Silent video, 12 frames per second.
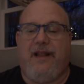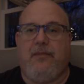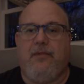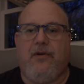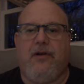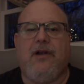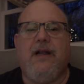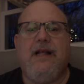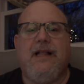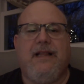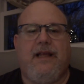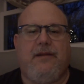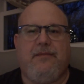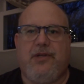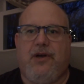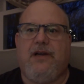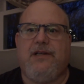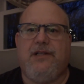lawyer. Let him
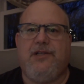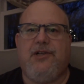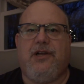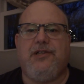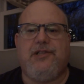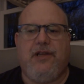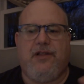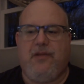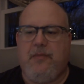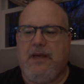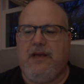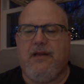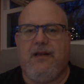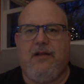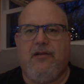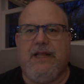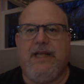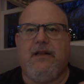talk to the judge. They're speaking
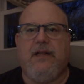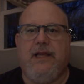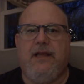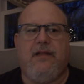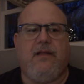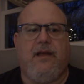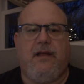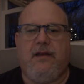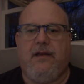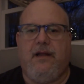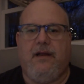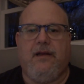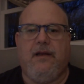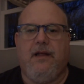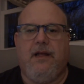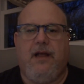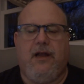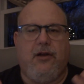their legalese, and
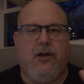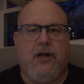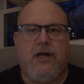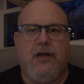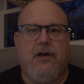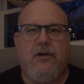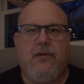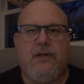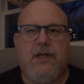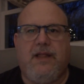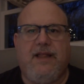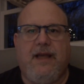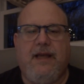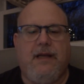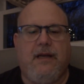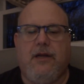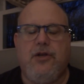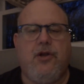you're not going to know what they're
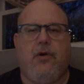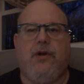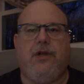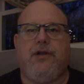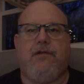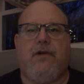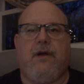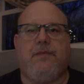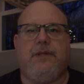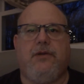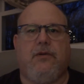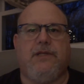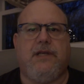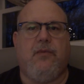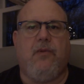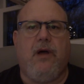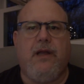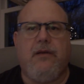saying. Don't interrupt. Don't say
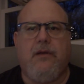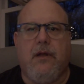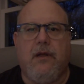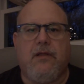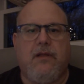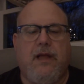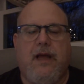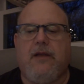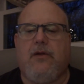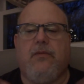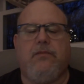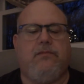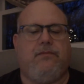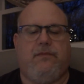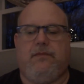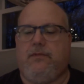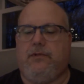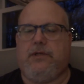what, this, that. Don't
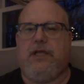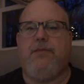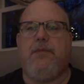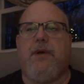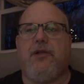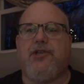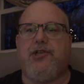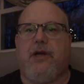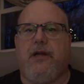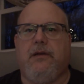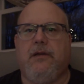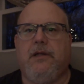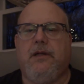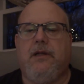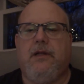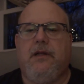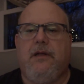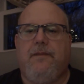keep your mouth shut.
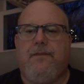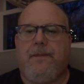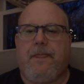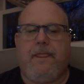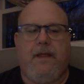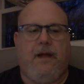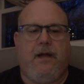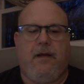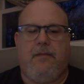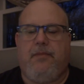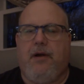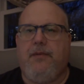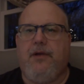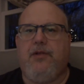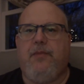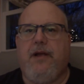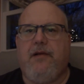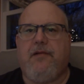Probably
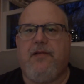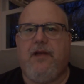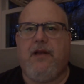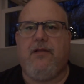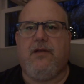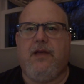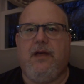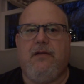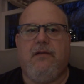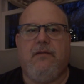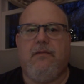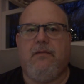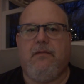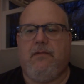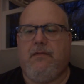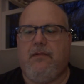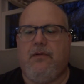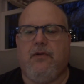his parents said as a kid,
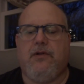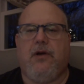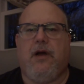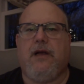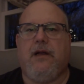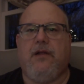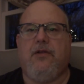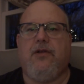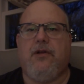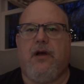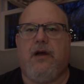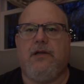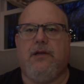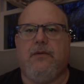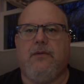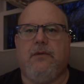don't talk unless you talk to.